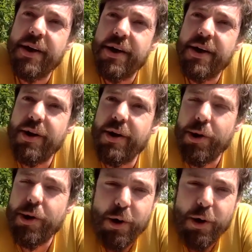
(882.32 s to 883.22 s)
not
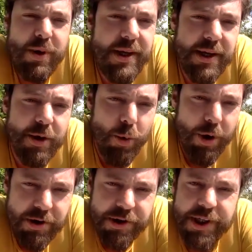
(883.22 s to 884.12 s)
only in a
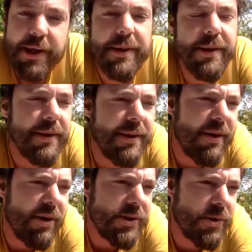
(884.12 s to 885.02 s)
watershed
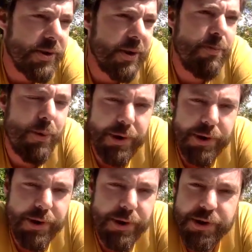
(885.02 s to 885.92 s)
there are certain
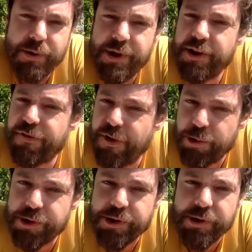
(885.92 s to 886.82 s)
points you need to
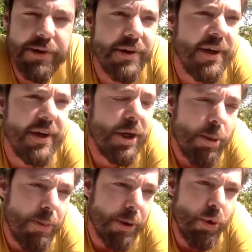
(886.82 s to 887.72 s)
focus on,
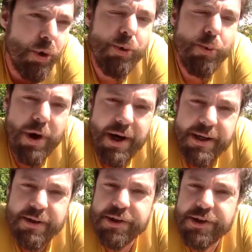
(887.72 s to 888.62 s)
but
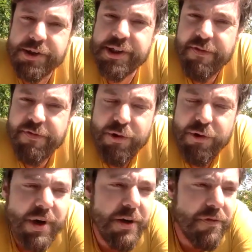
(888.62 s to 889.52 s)
worldwide there are several
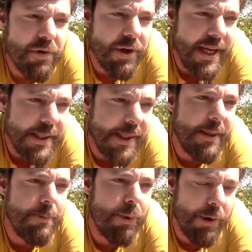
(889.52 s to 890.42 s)
kind of
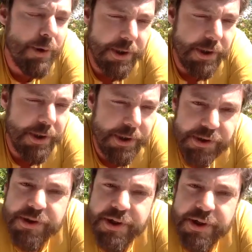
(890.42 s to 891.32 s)
connecting points
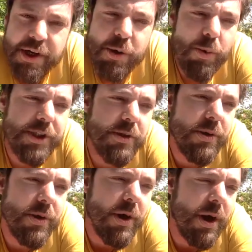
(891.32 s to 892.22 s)
which
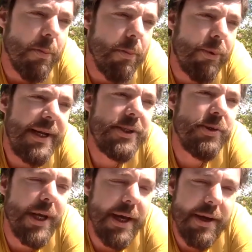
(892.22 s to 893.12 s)
bring
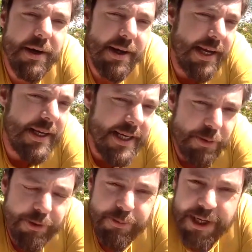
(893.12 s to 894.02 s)
together
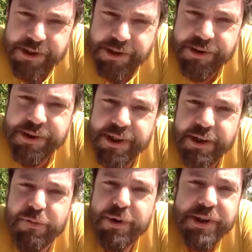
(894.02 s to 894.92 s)
encatchment basins. And
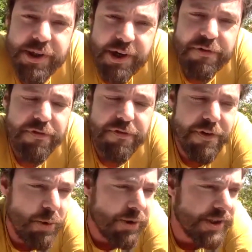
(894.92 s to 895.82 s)
if we start
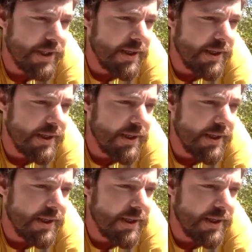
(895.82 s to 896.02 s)
focusing